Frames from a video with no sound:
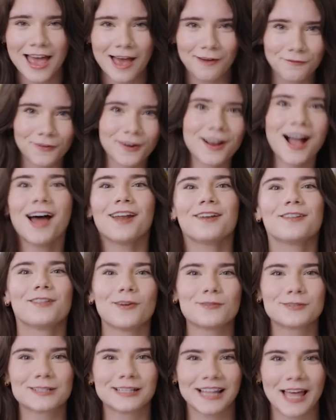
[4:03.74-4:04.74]
I've forgotten
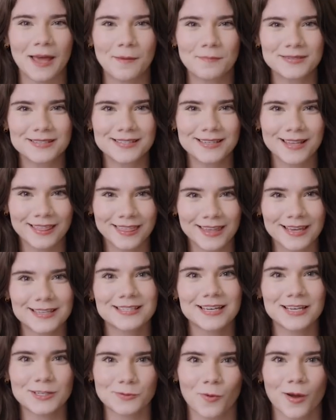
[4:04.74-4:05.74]
those clips.
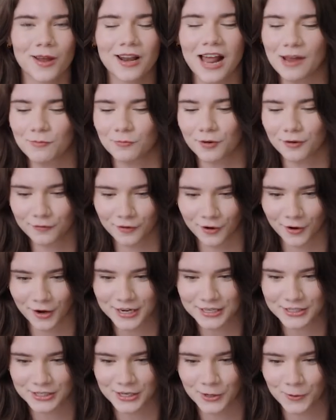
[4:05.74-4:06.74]
This is what I'm
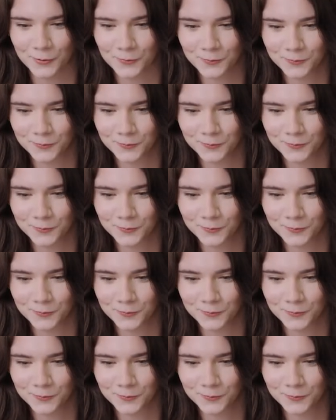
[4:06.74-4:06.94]
referring to.